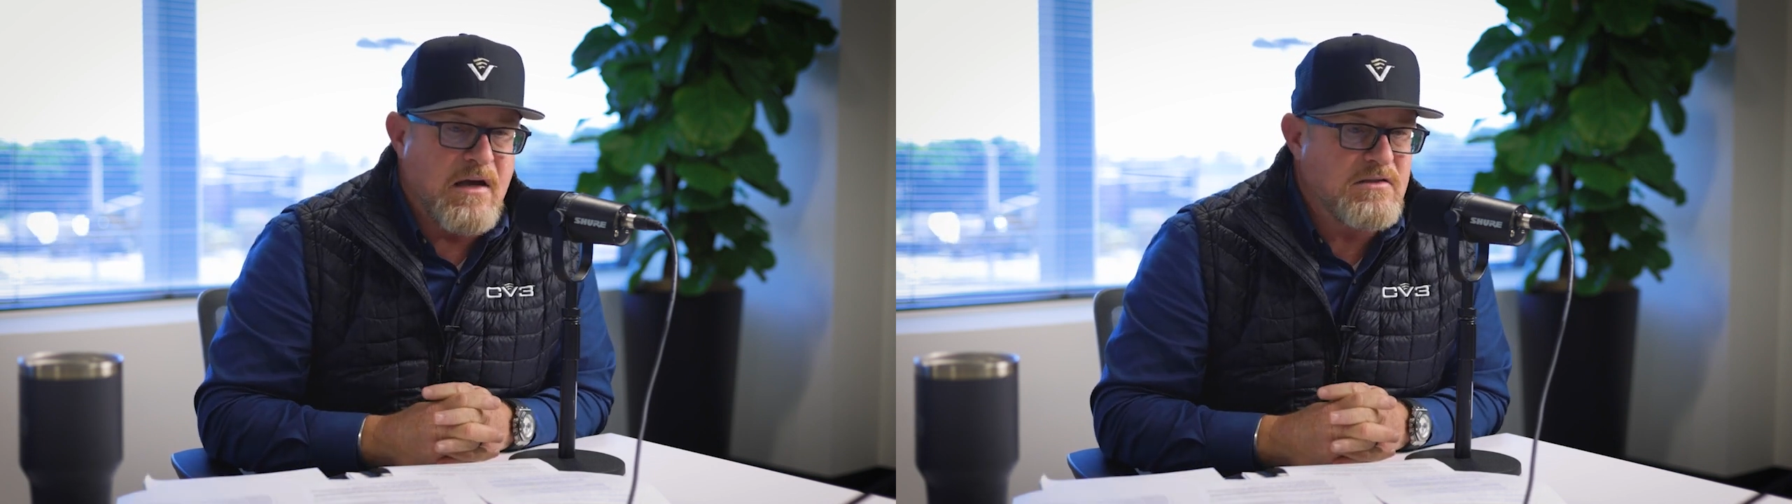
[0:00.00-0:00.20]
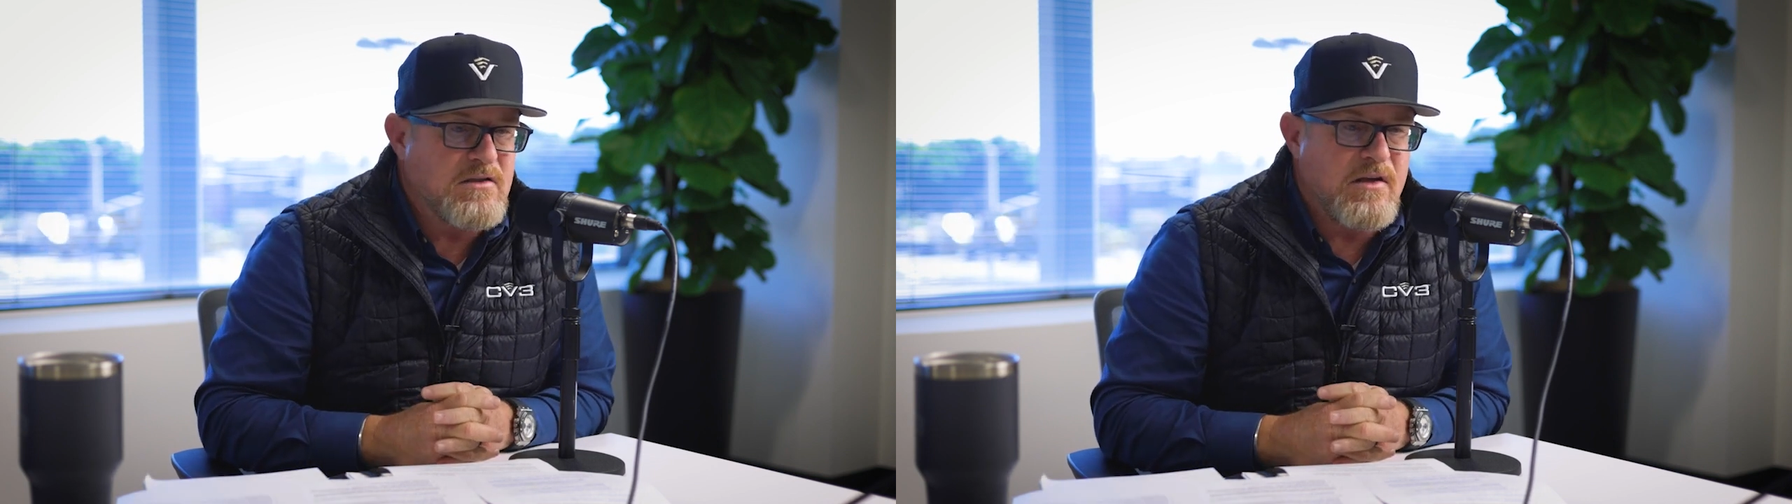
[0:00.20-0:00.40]

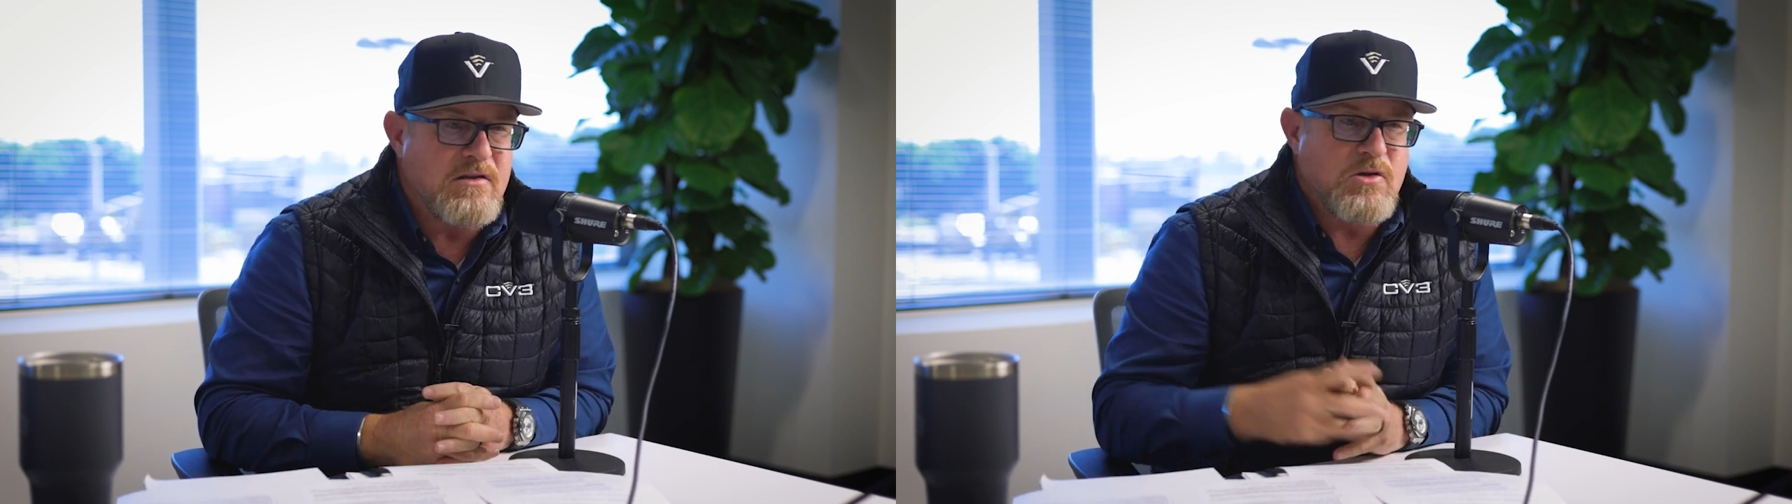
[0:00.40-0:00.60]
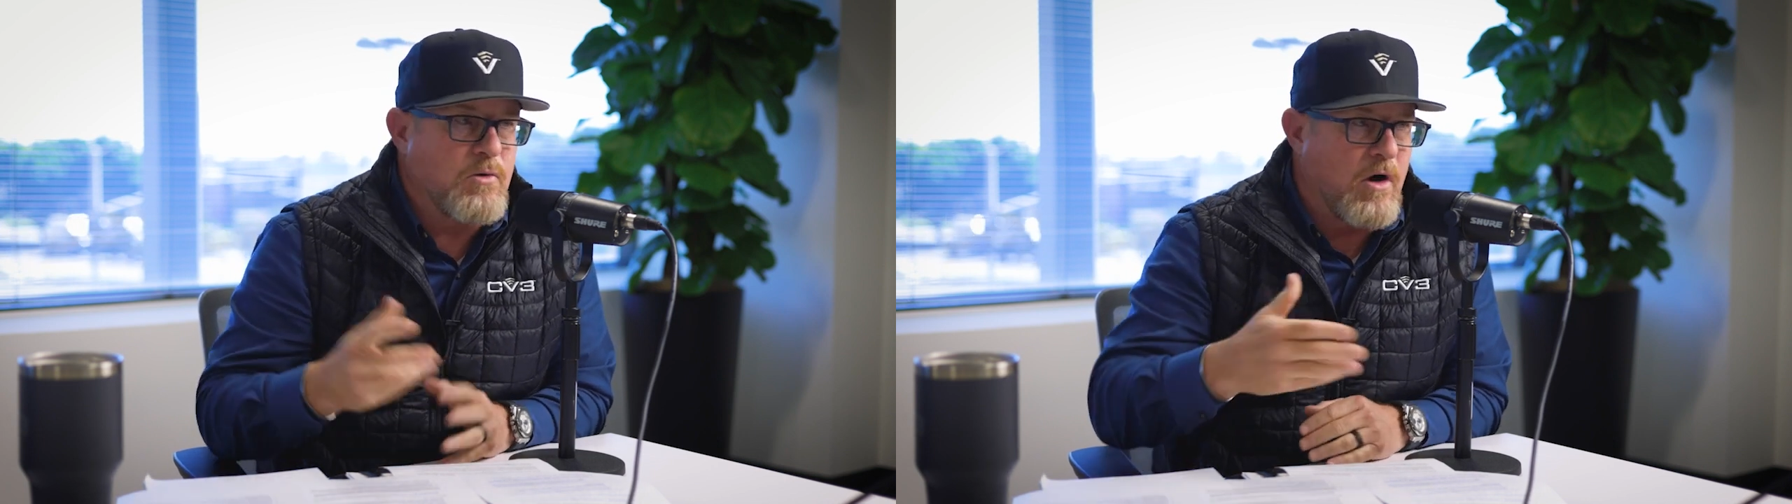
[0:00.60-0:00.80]

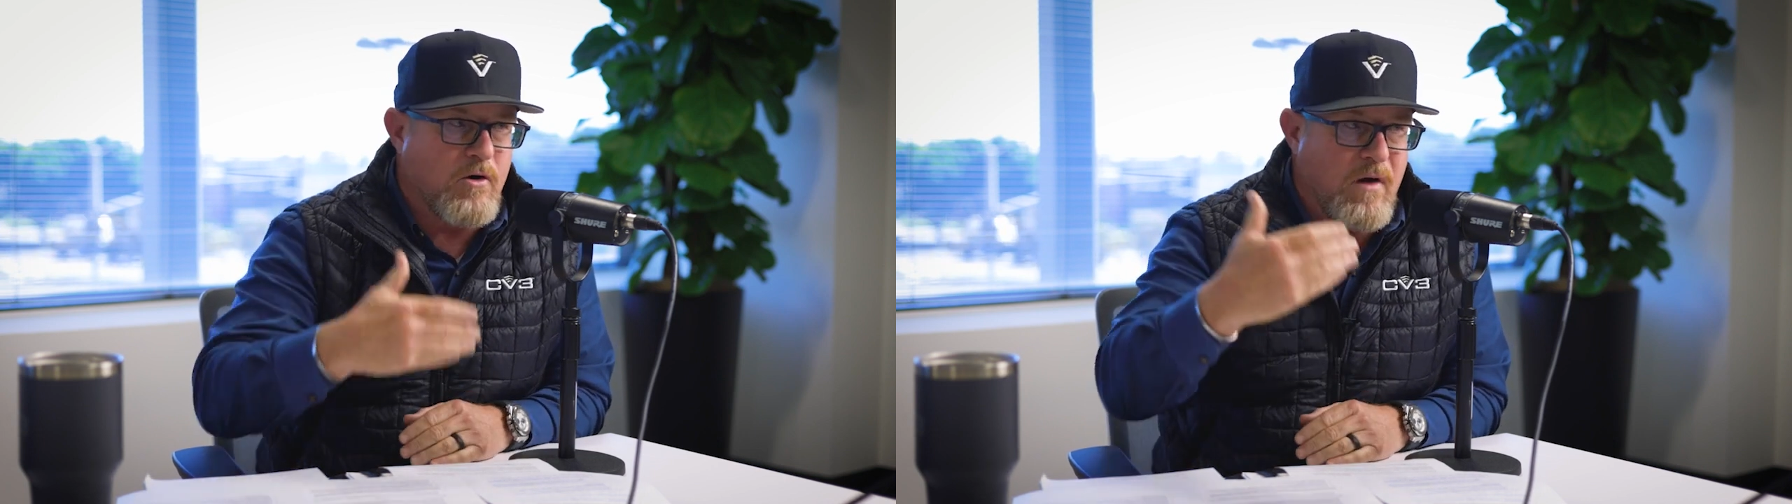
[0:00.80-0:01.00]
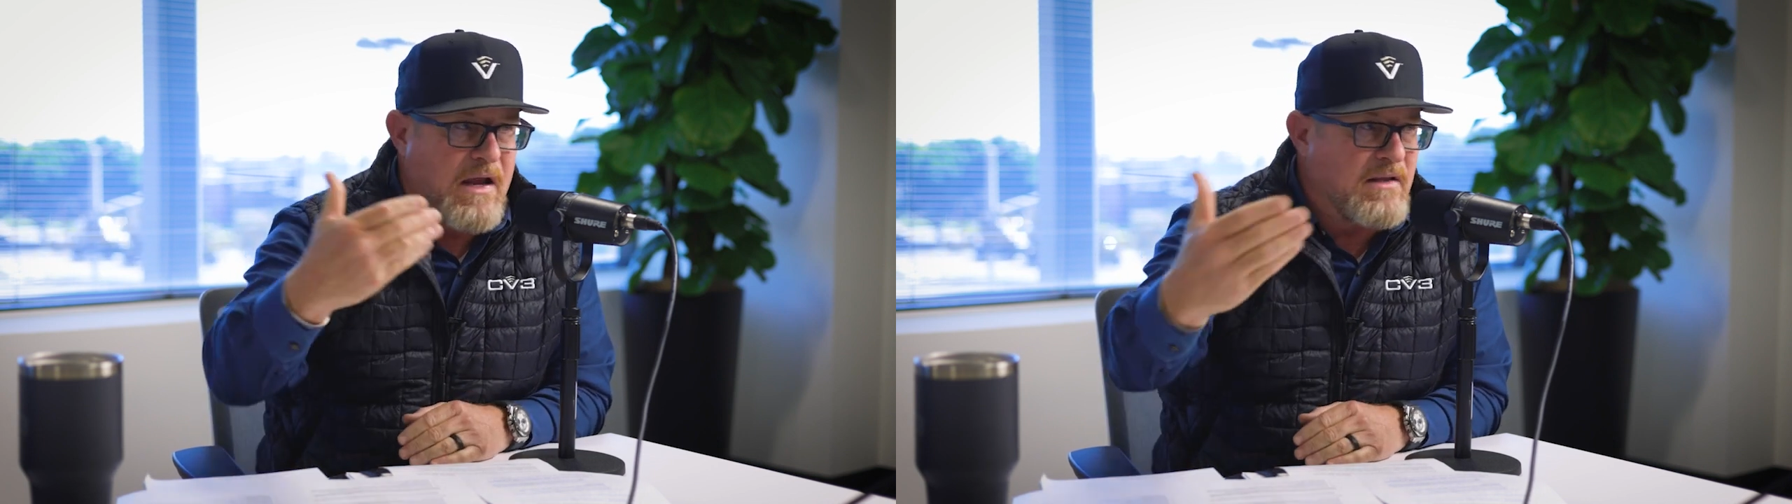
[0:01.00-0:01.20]
excellence through our
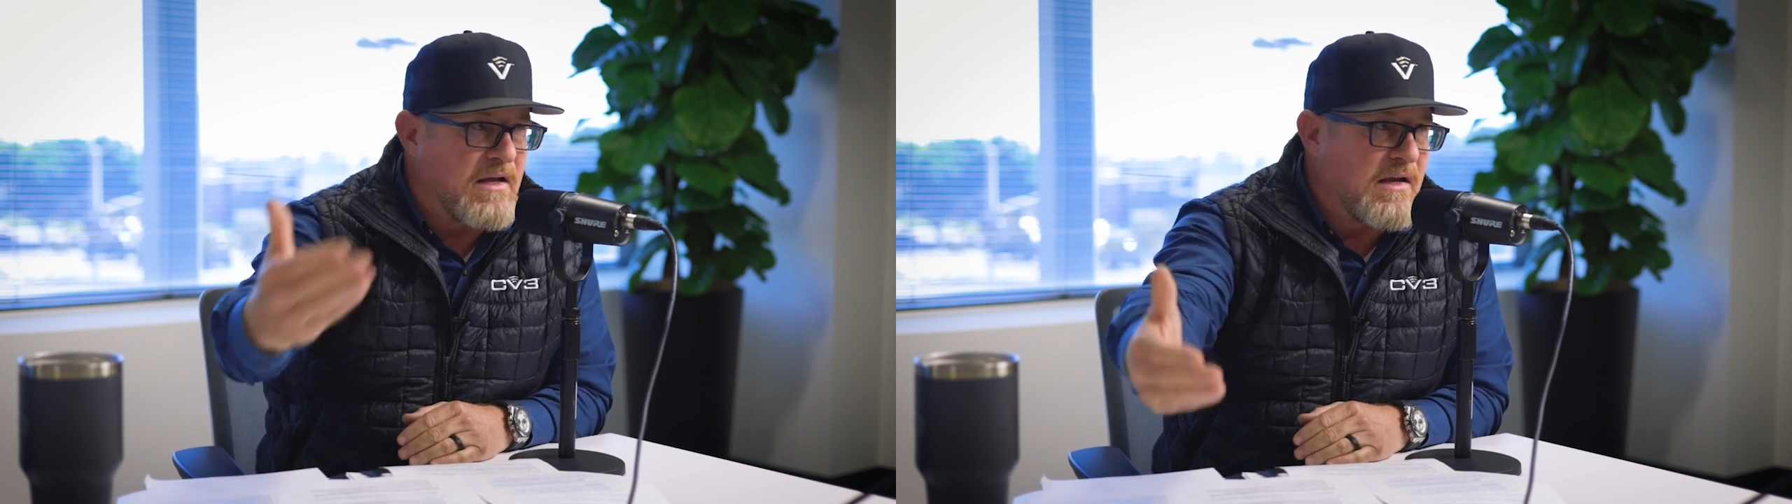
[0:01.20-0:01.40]
grand